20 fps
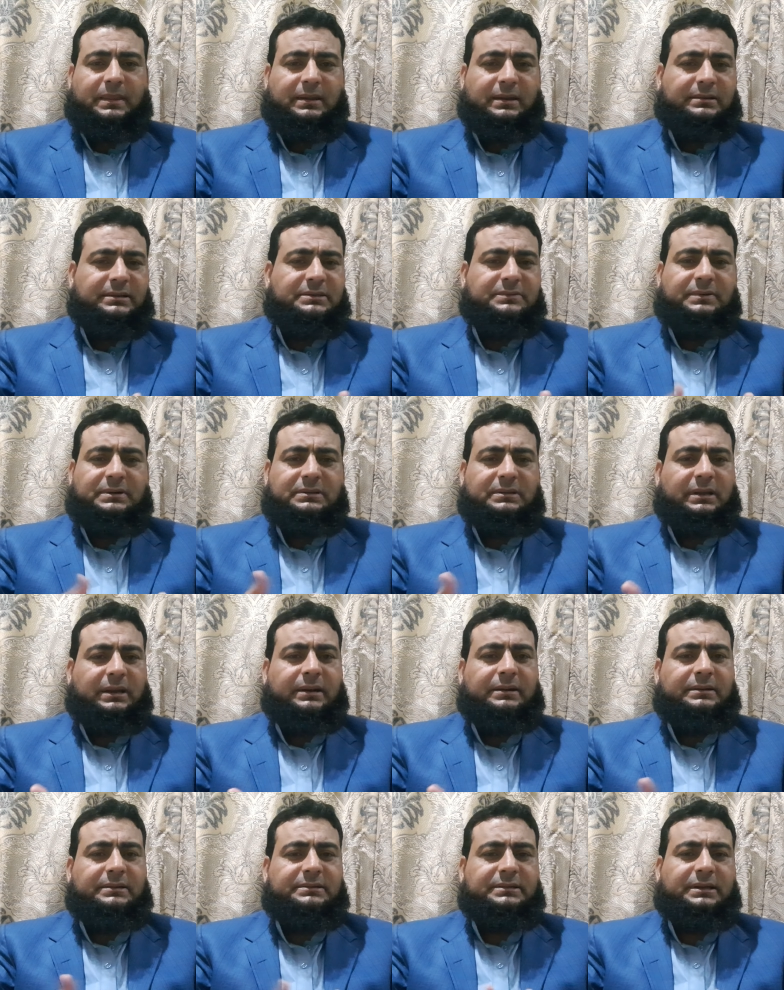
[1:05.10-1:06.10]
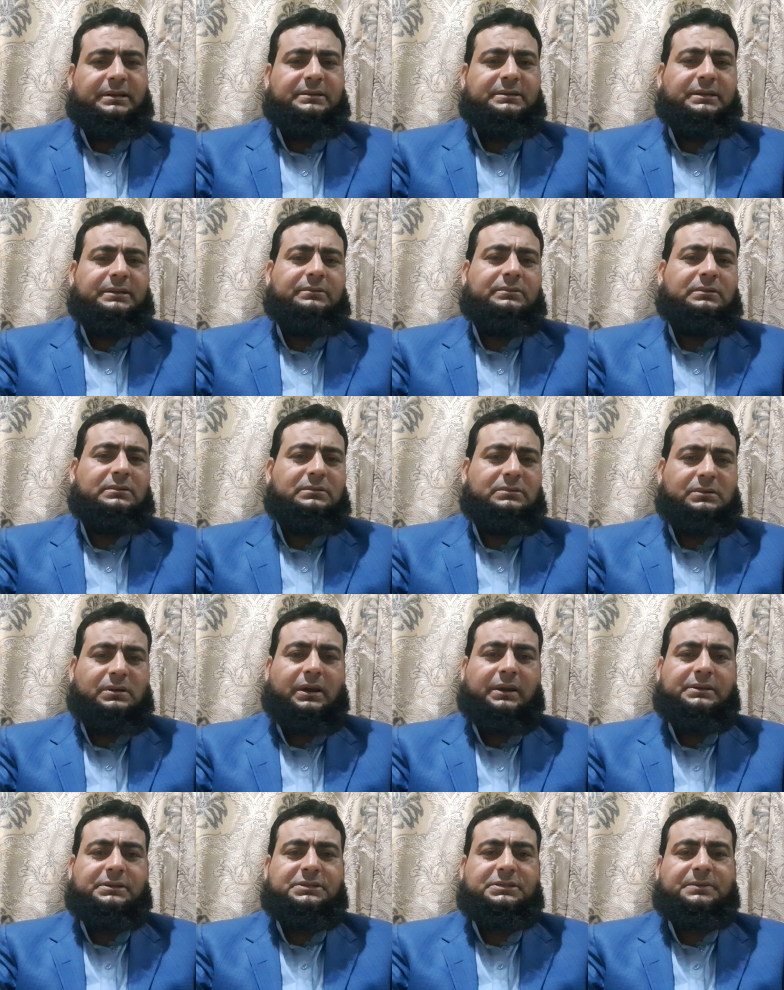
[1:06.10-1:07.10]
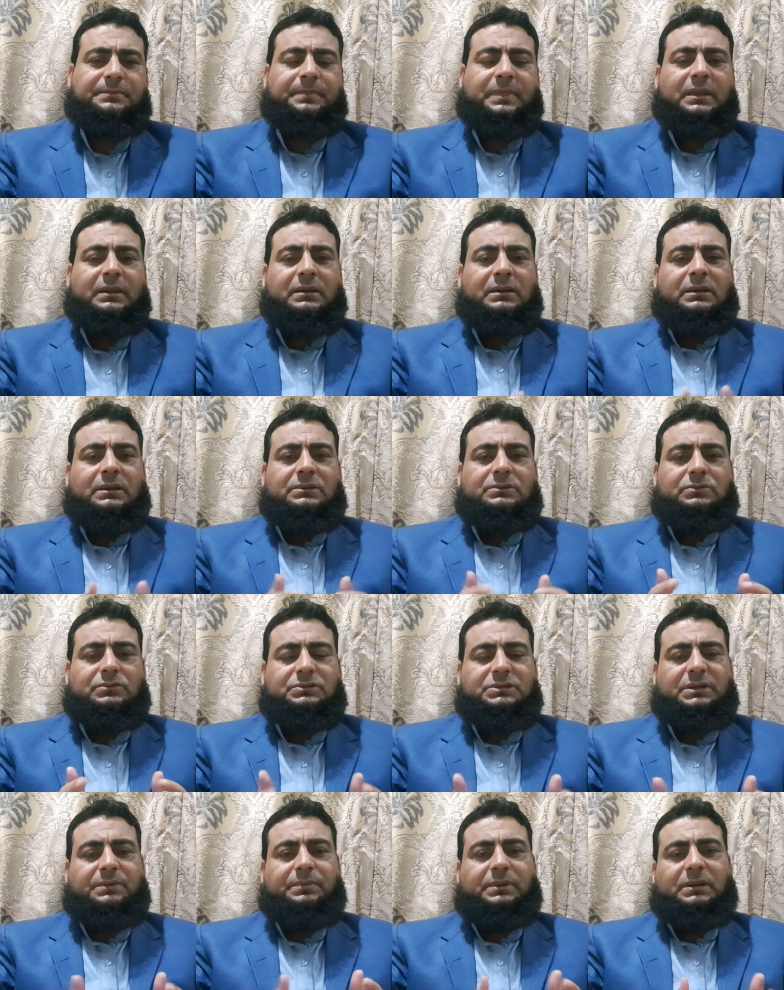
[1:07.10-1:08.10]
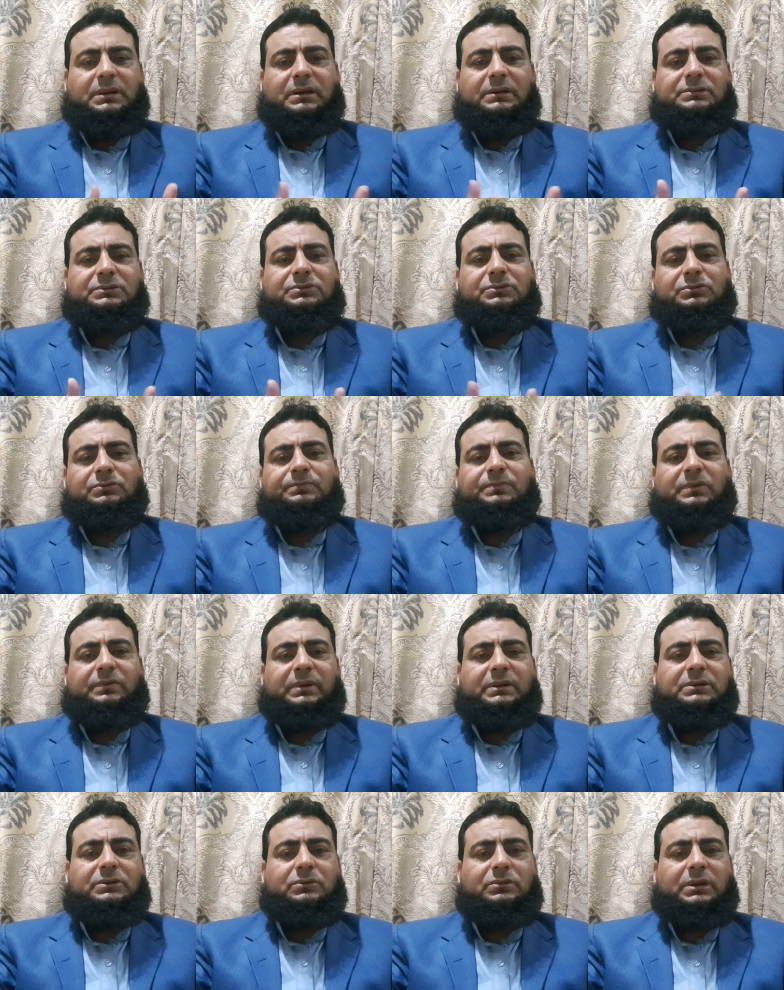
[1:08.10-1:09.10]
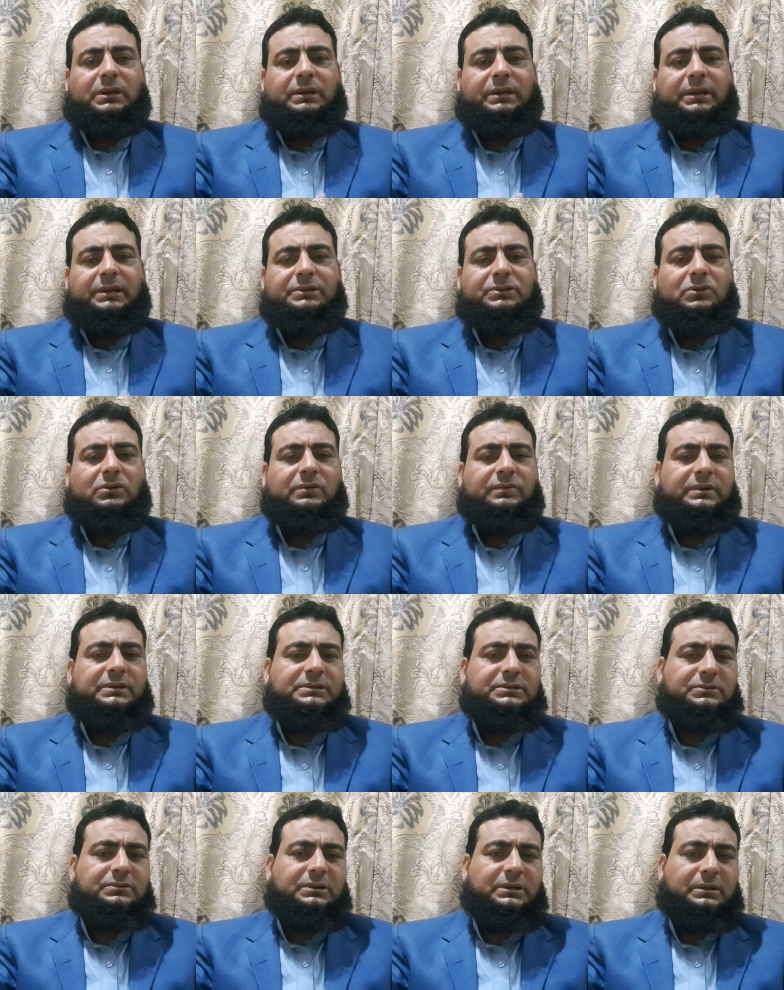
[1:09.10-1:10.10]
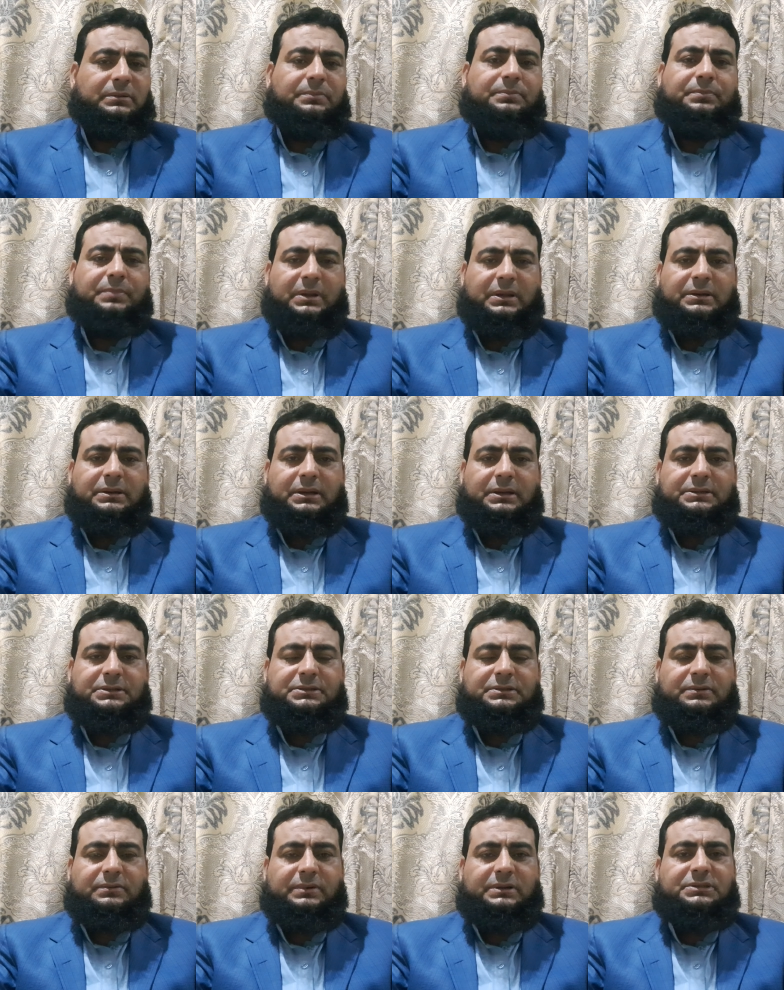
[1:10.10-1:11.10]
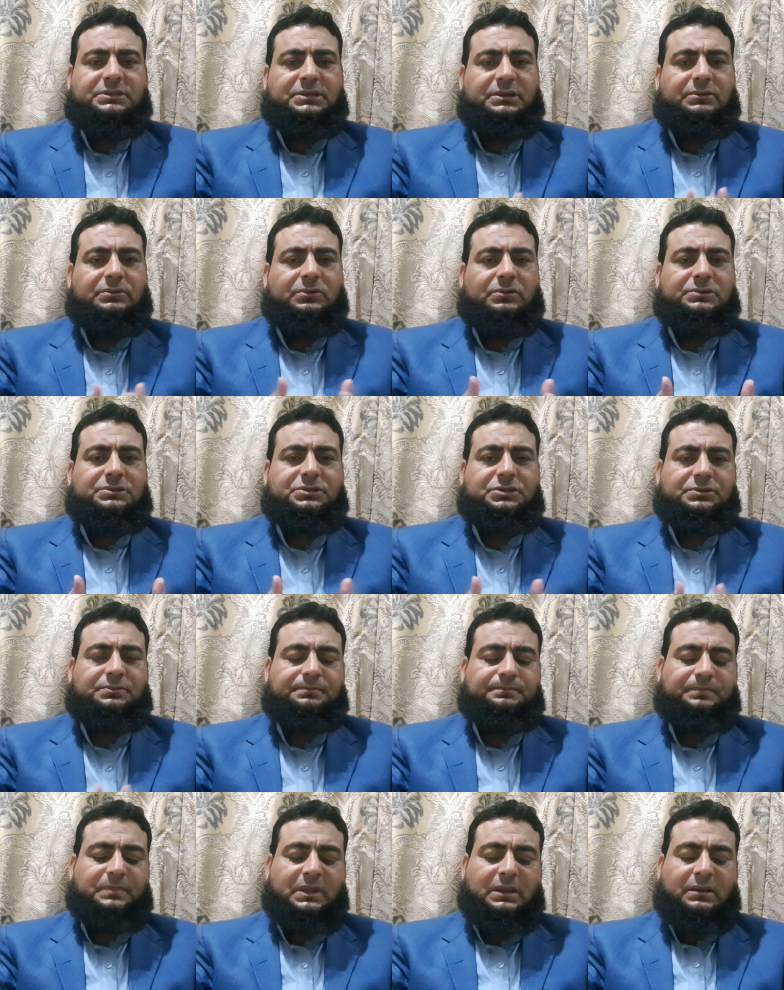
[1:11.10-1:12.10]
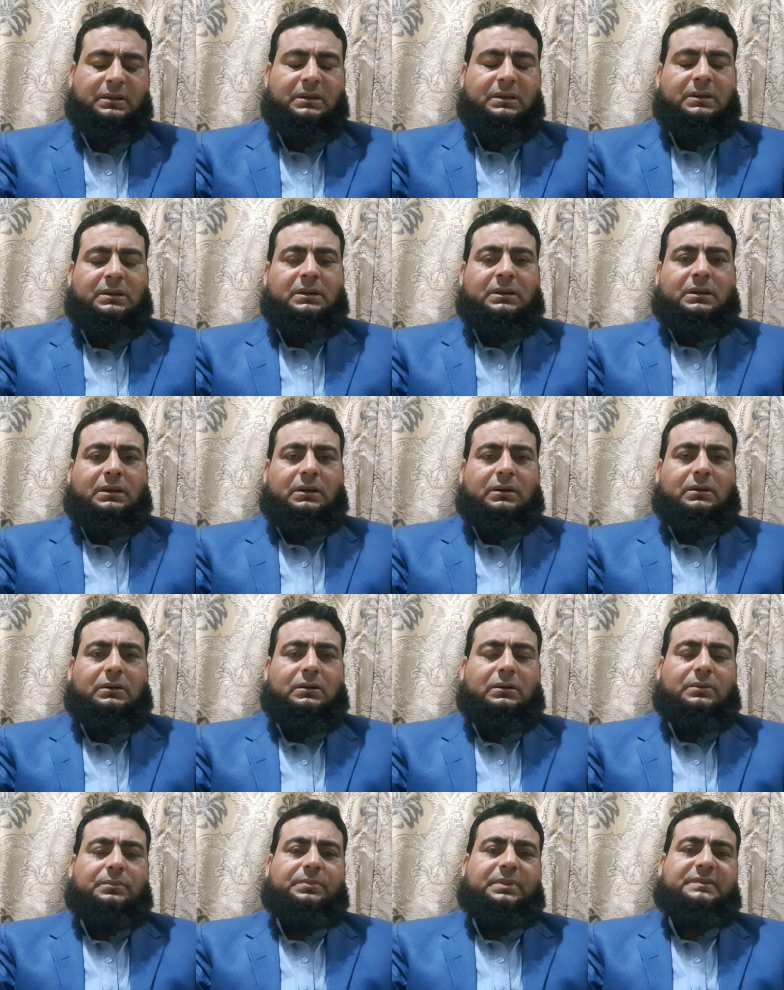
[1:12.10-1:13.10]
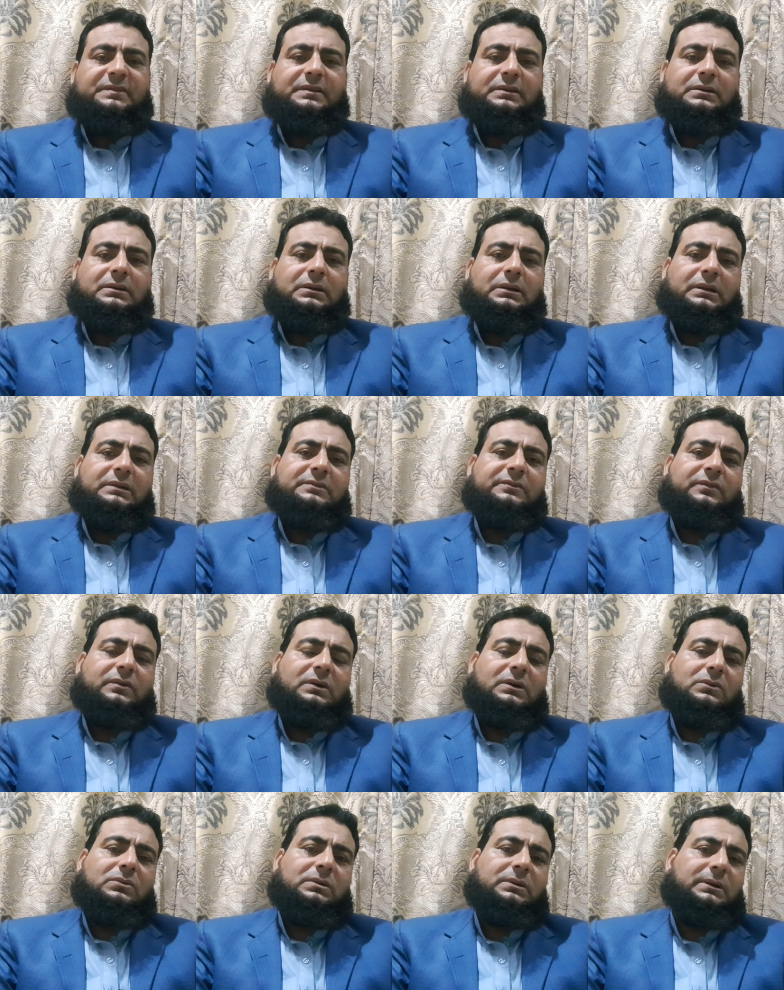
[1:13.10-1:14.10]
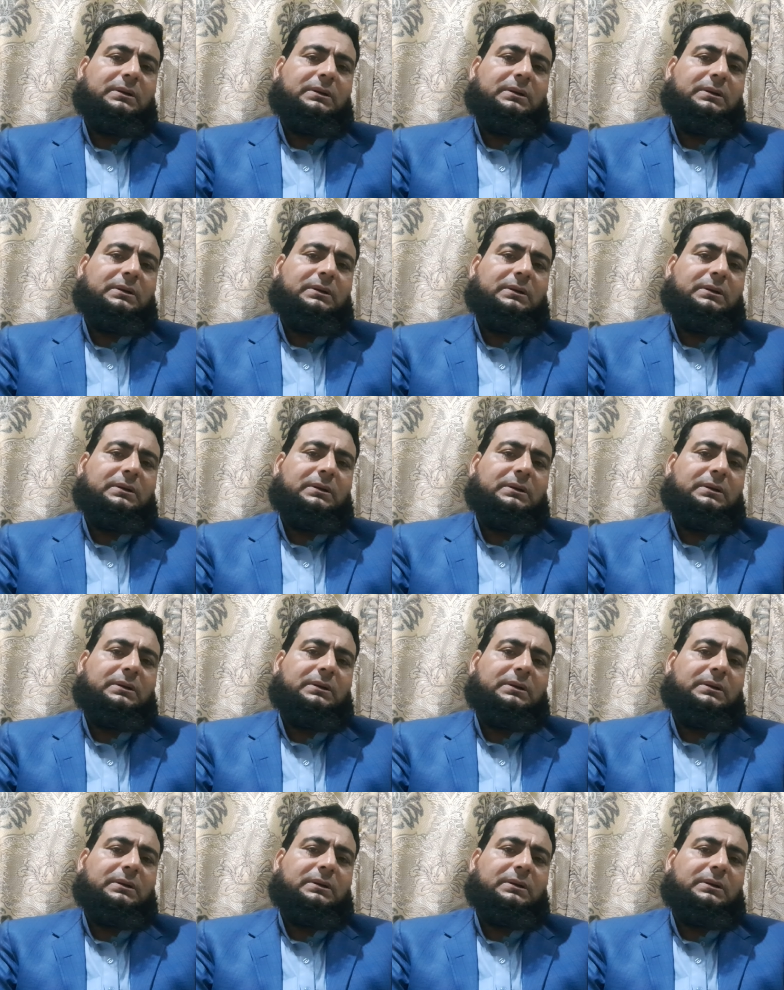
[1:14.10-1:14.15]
and this what the end is 1890. So she belongs to Victorian age or Victorian period, what she wrote. Basically is for,